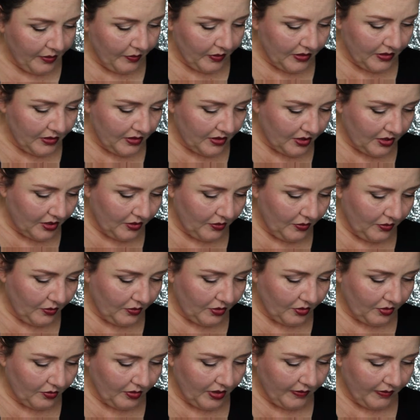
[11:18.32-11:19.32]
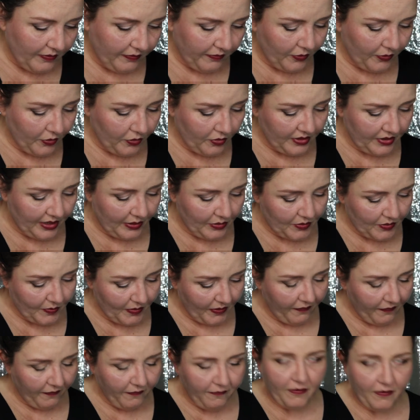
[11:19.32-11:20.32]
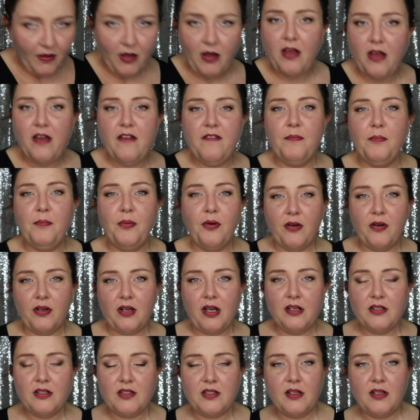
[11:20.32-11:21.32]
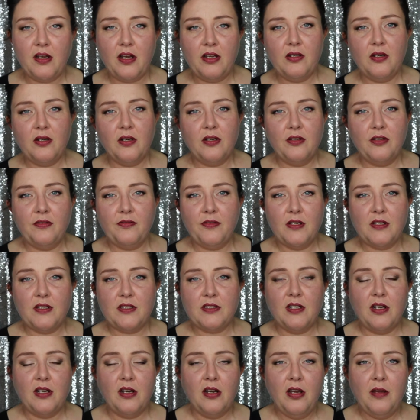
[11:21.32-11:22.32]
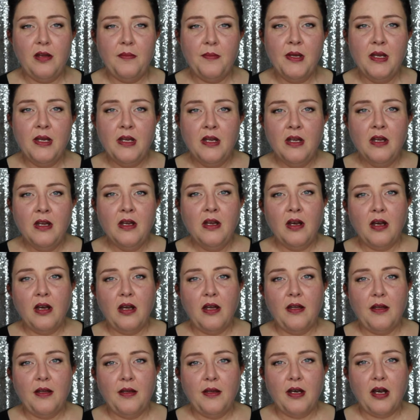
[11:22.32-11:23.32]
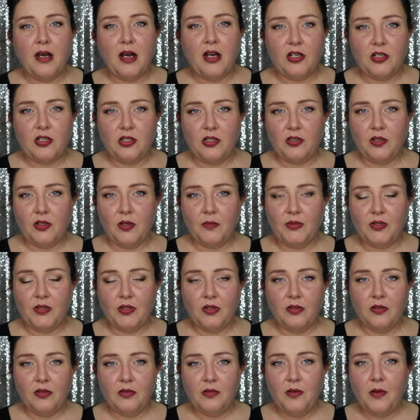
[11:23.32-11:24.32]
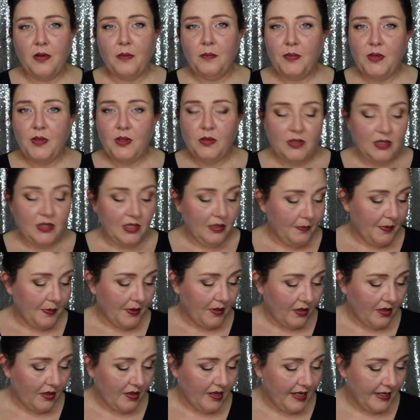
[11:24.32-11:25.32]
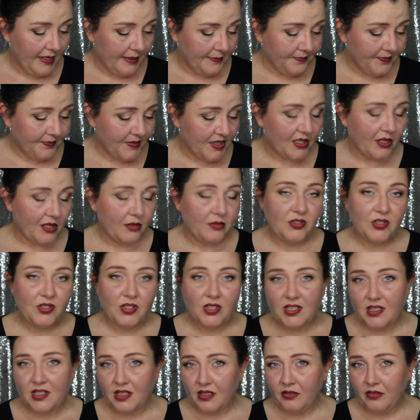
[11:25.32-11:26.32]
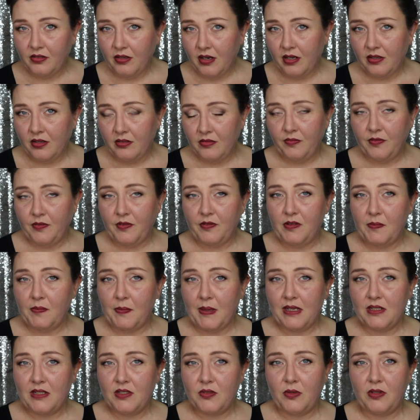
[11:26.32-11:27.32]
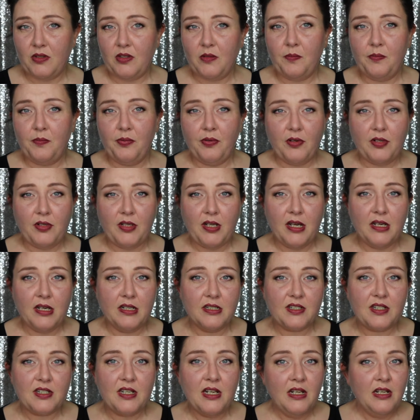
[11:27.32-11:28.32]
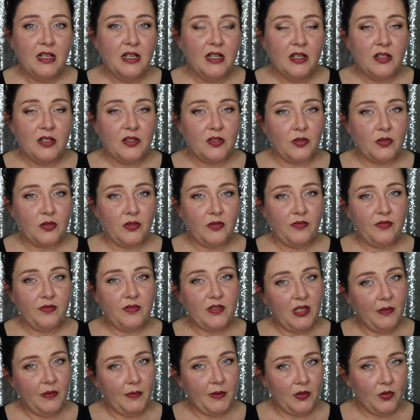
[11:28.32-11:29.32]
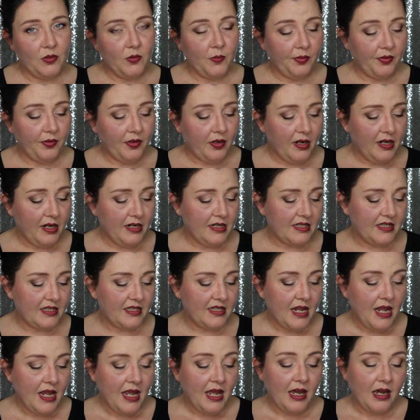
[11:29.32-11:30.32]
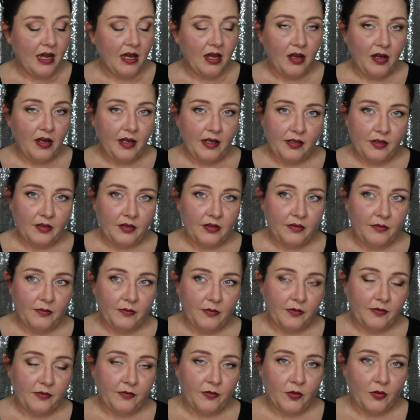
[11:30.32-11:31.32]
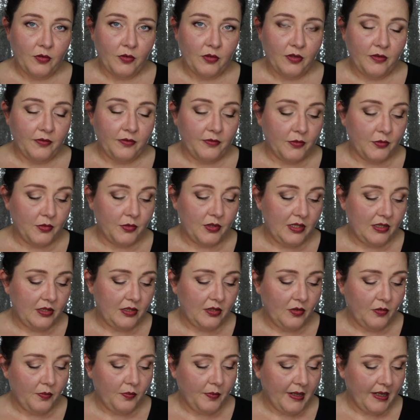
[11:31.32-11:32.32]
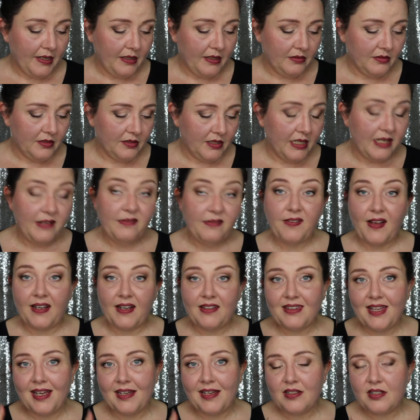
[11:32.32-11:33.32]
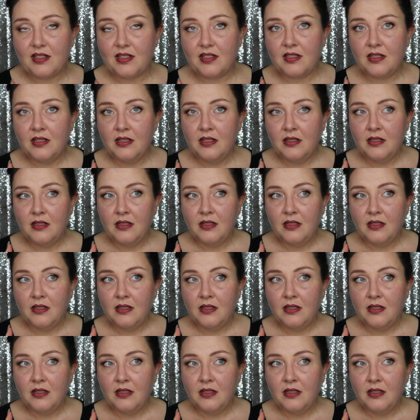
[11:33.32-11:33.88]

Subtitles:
that was my 5 products that I got the first time I shopped on Beauty Pie. So just under £150 worth of products, sort of typical price. I got them for £42. In fact, that's